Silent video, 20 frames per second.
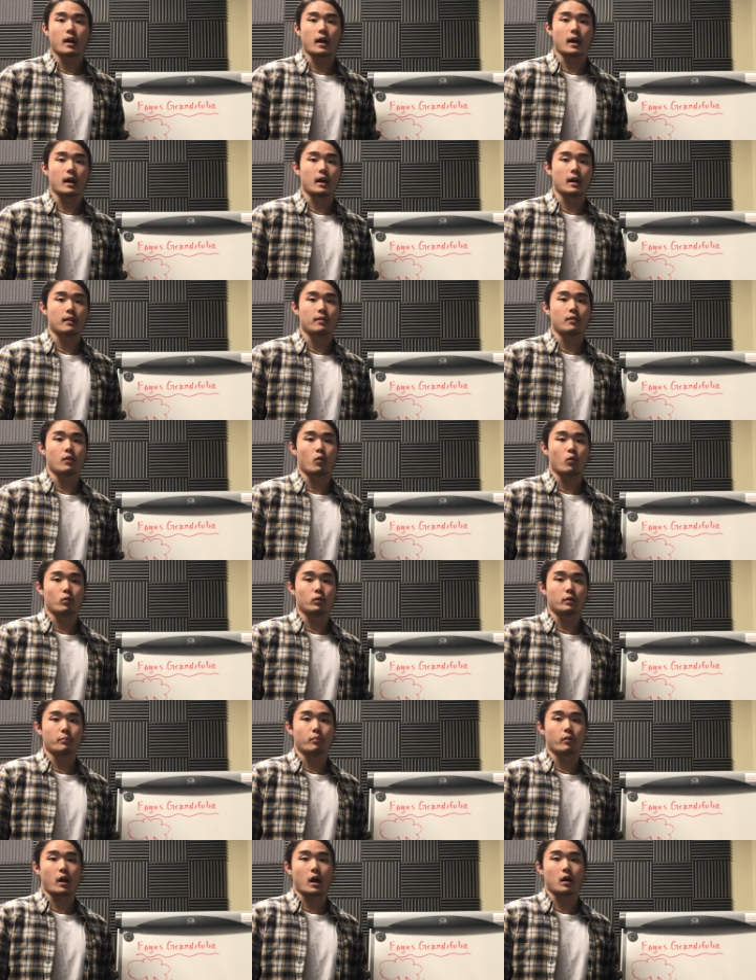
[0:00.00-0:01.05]
And the
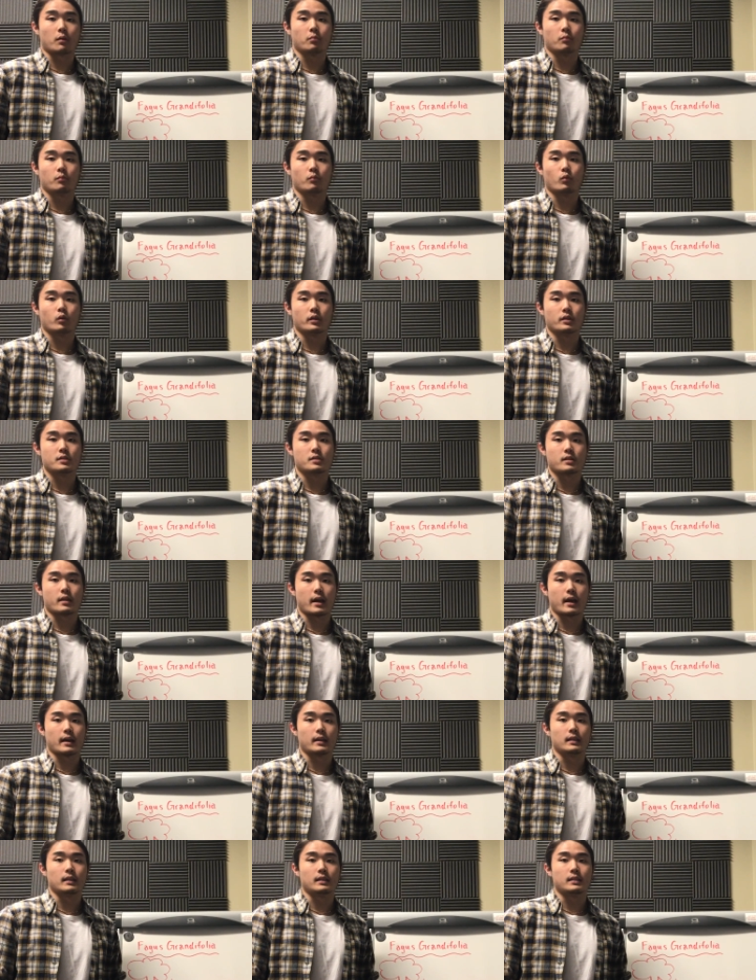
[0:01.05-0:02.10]
only problem was
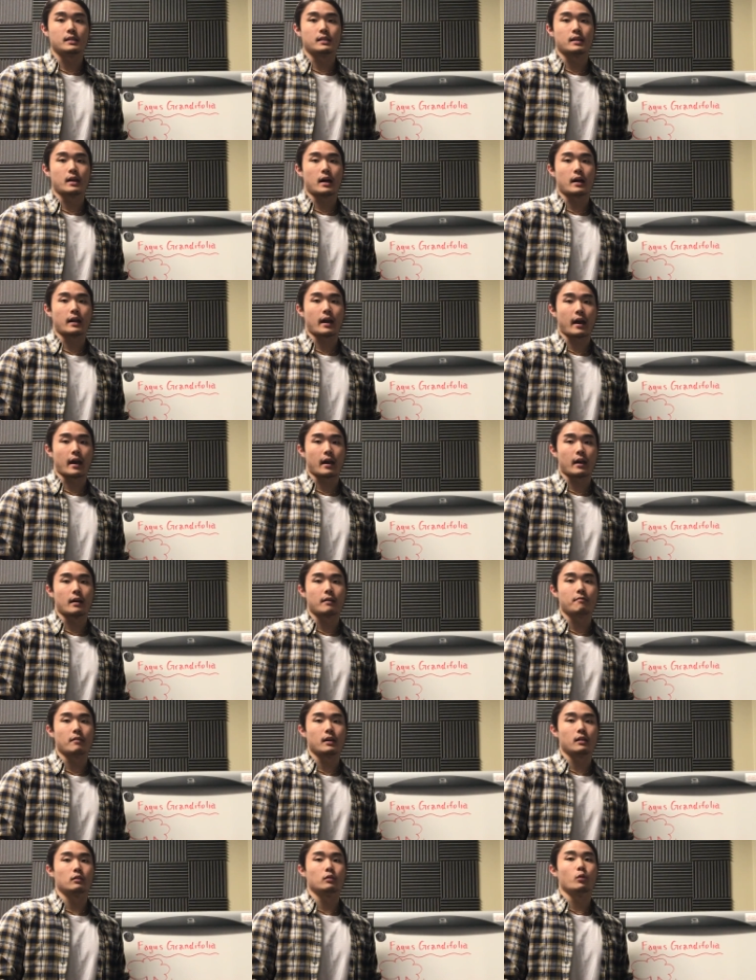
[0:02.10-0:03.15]
that it did not have
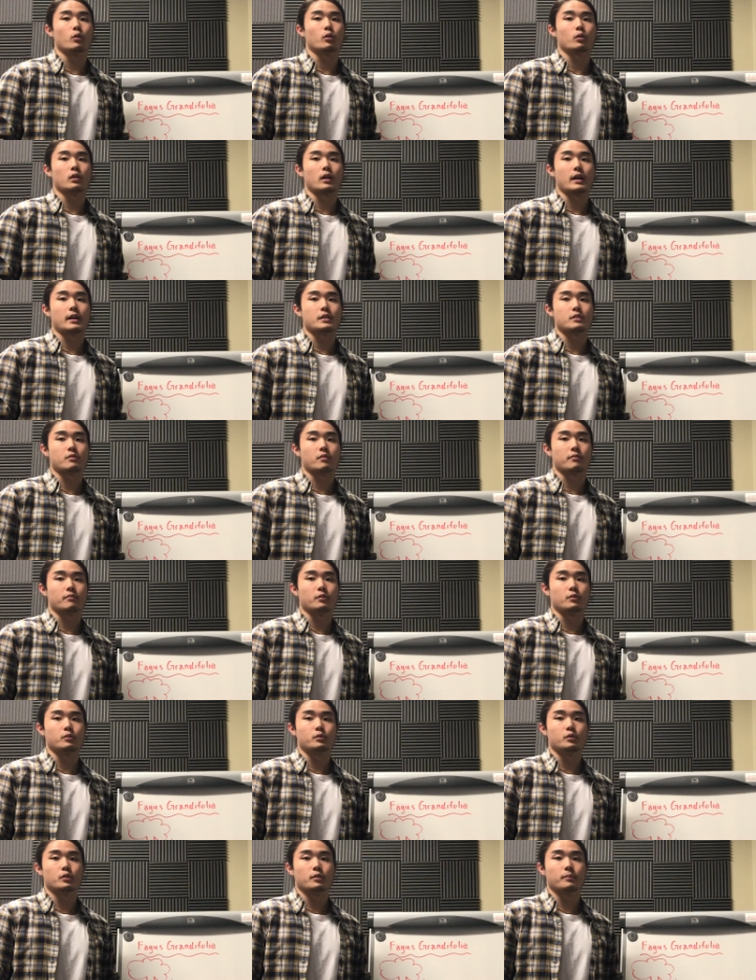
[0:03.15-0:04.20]
a localized
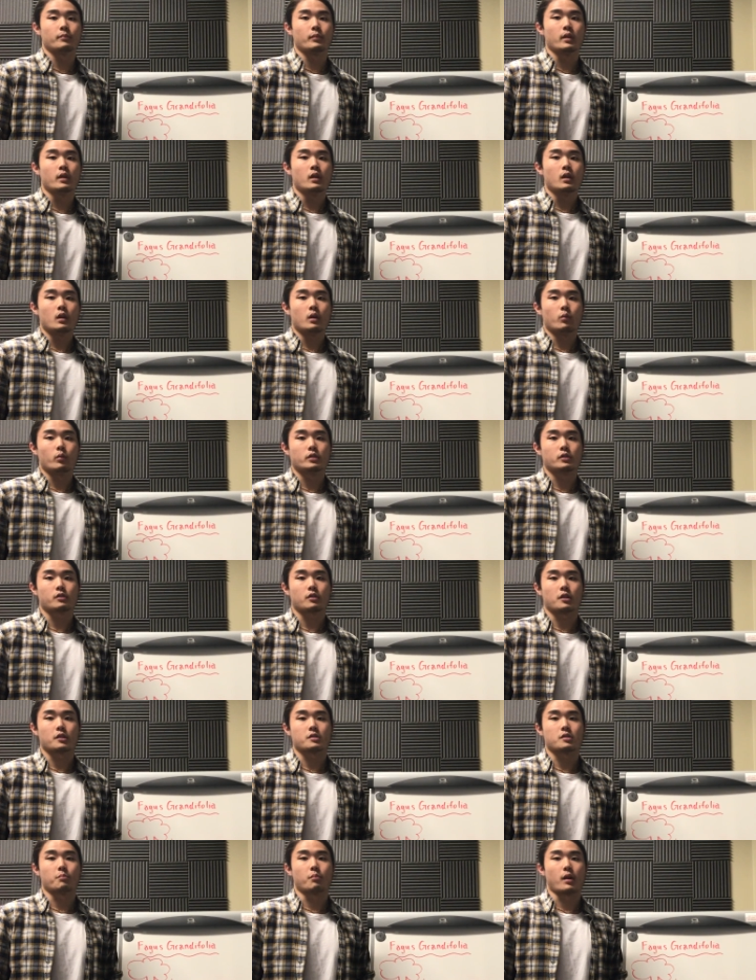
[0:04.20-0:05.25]
refugium, which
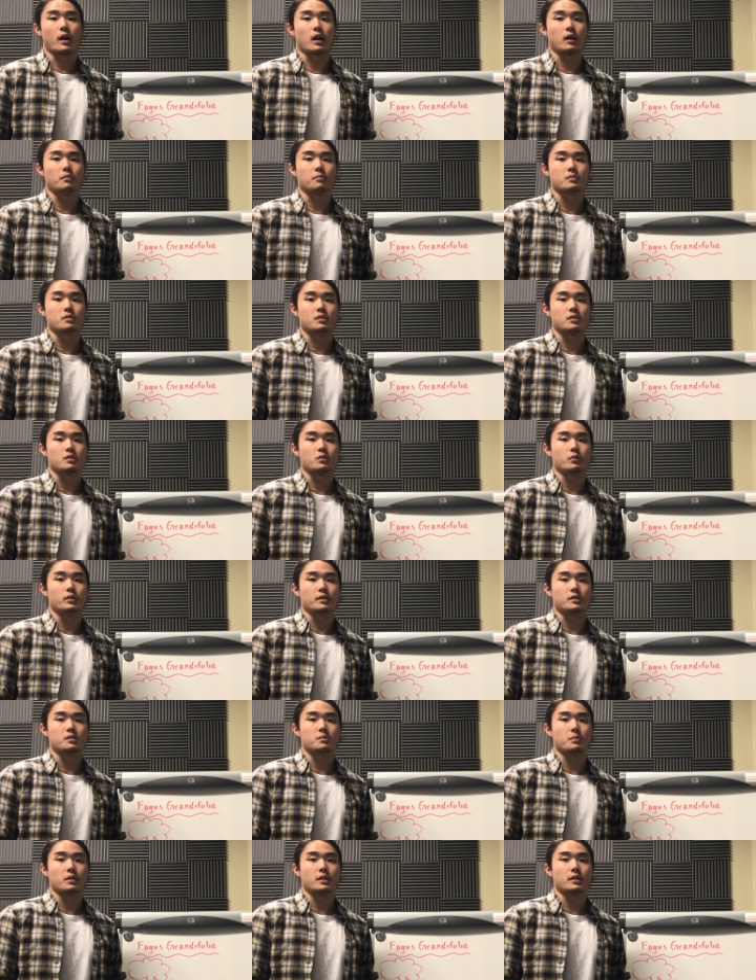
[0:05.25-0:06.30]
caused a problem since it would
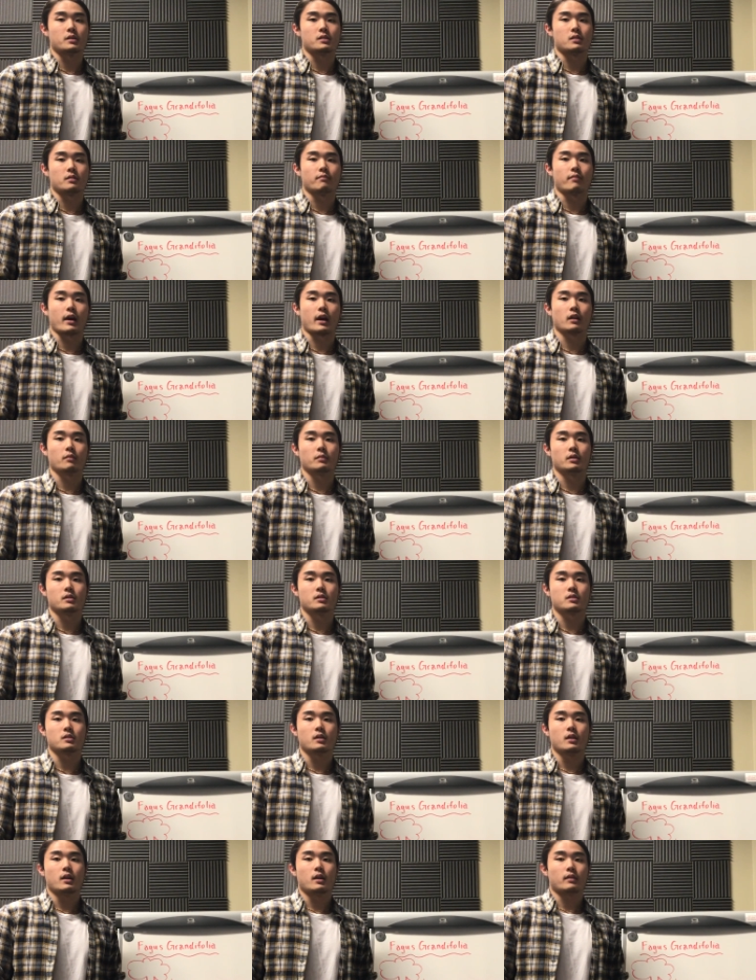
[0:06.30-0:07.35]
experience
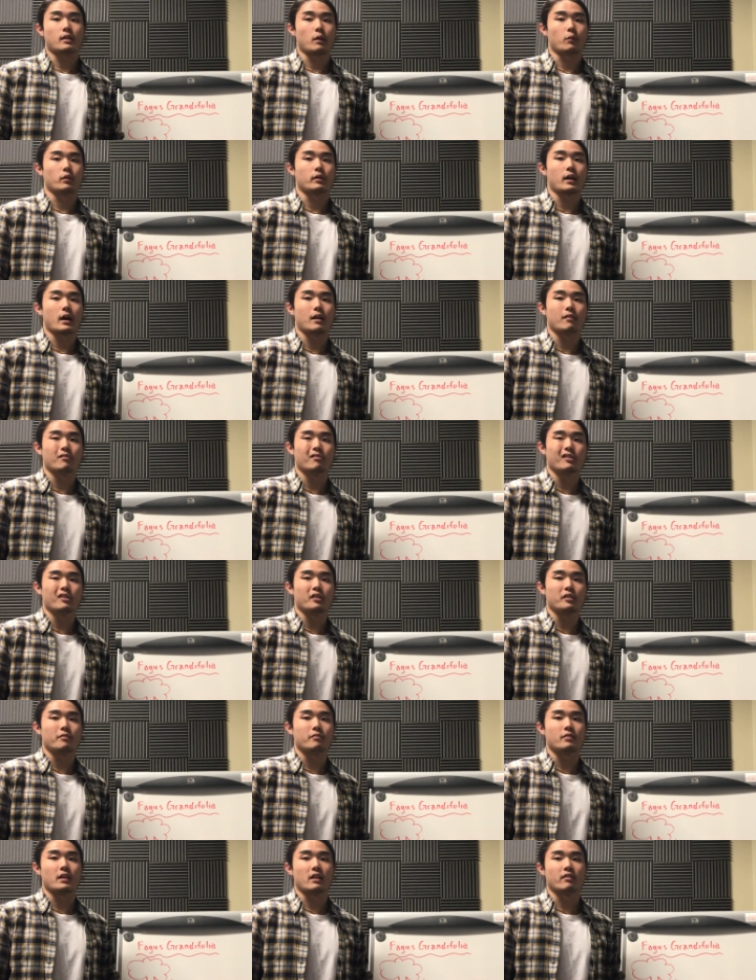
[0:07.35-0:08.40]
environments that were not
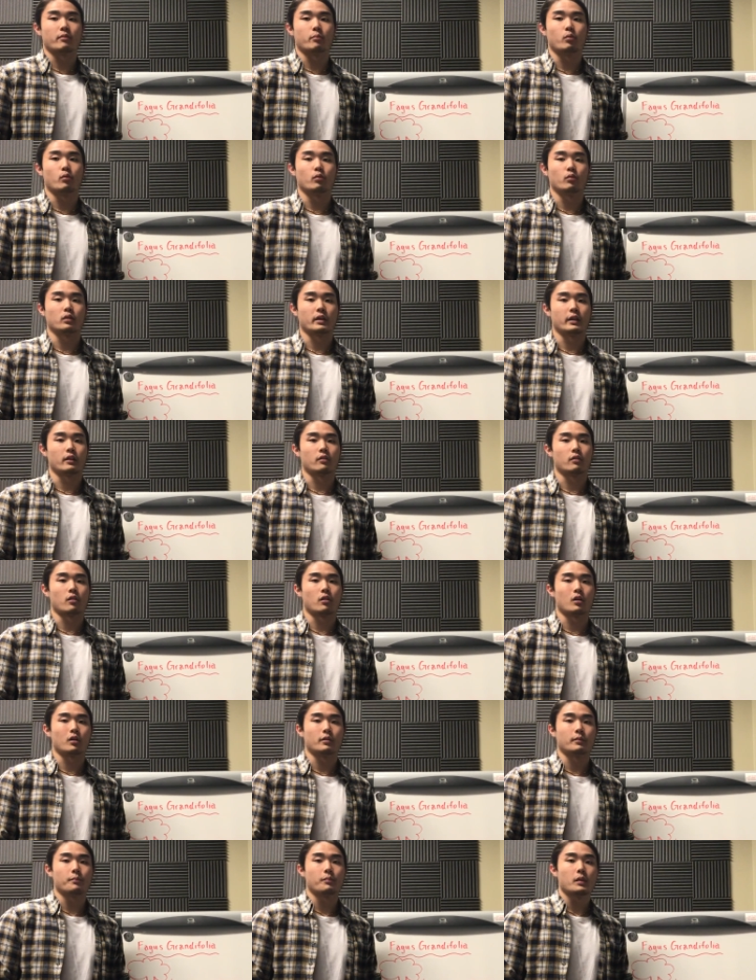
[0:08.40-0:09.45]
really favorable later
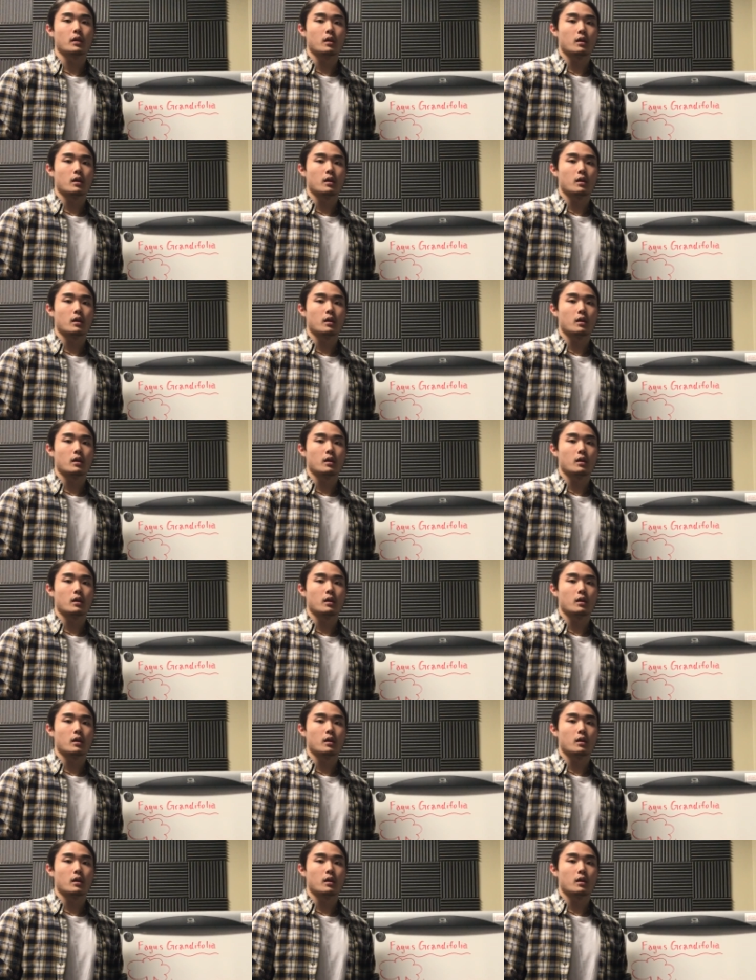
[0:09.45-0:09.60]
on.